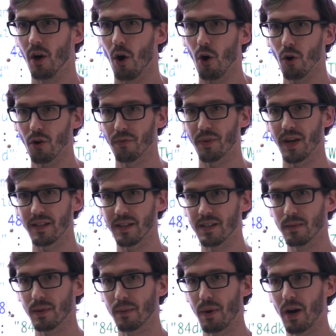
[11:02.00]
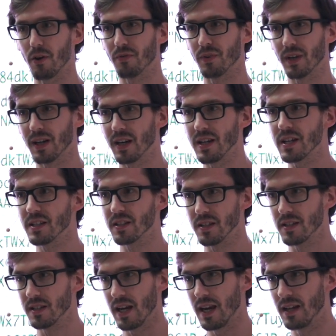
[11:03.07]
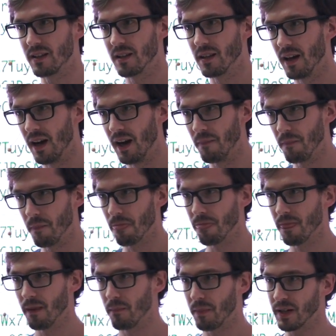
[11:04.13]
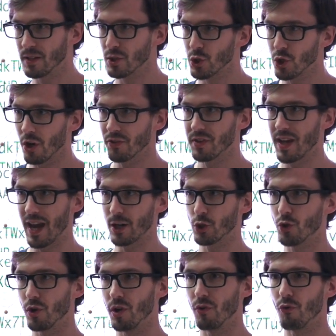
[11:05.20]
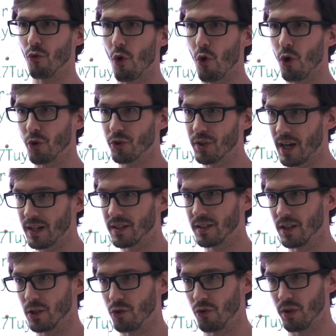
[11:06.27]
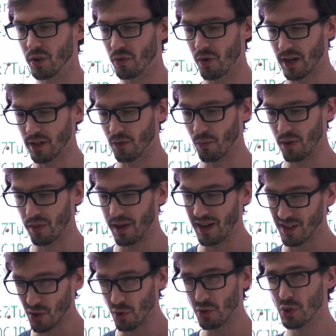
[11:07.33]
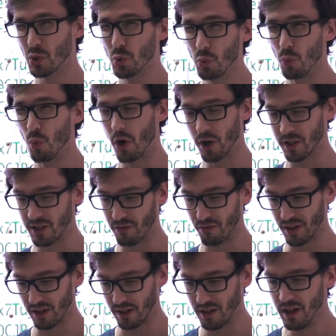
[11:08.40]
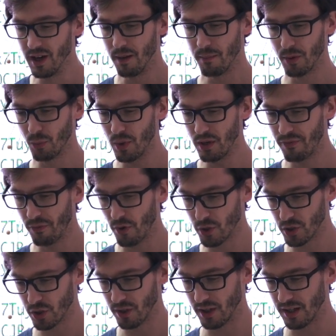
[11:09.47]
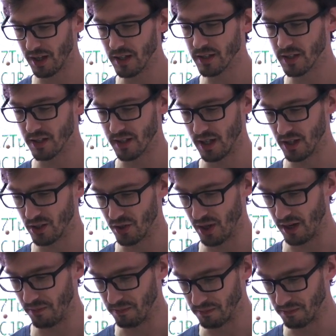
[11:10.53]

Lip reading: All of that is part of the cluster state, but it's not the actual raw data that you're interacting with. And those two work differently. But we'll focus on the cluster state today.